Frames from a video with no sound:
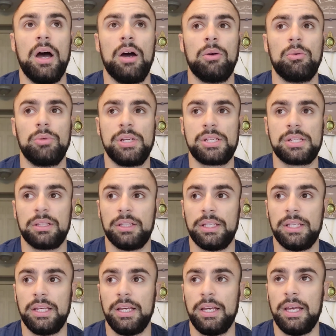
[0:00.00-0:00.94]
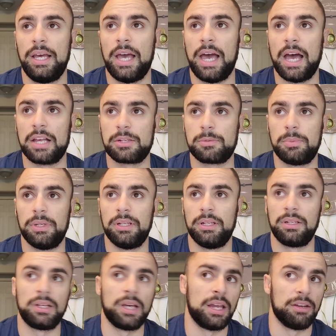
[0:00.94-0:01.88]
recently has
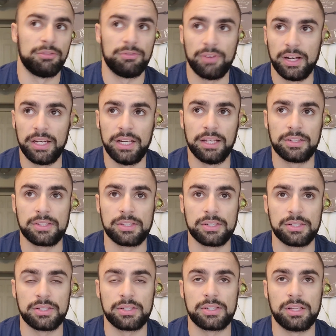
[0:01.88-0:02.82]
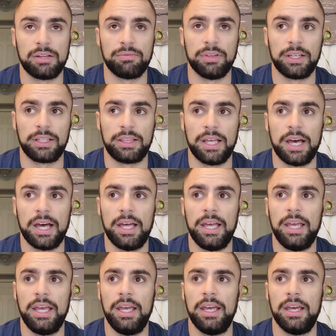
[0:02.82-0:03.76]
been kind of finances and stuff like
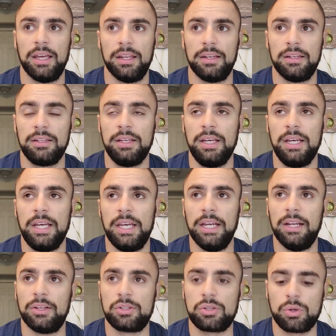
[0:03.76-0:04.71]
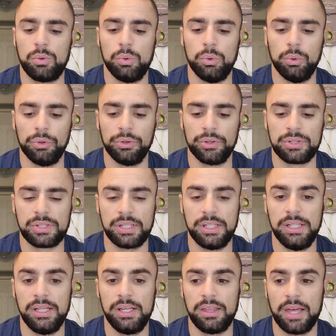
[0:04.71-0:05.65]
that. And it's cool to
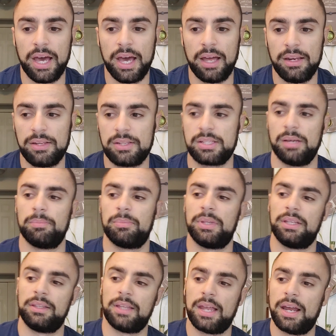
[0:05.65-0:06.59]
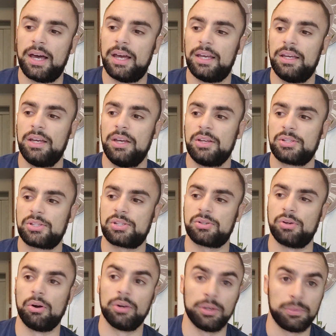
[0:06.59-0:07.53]
see that something that I
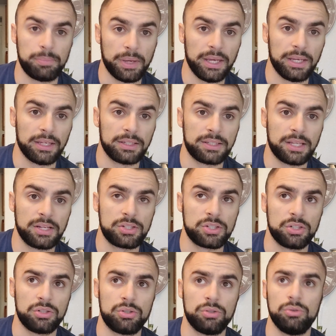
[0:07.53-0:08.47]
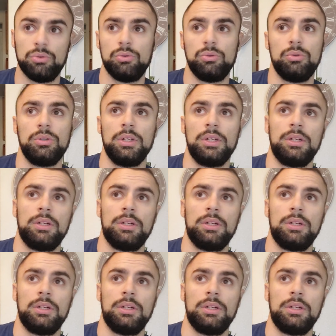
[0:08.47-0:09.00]
started paying attention to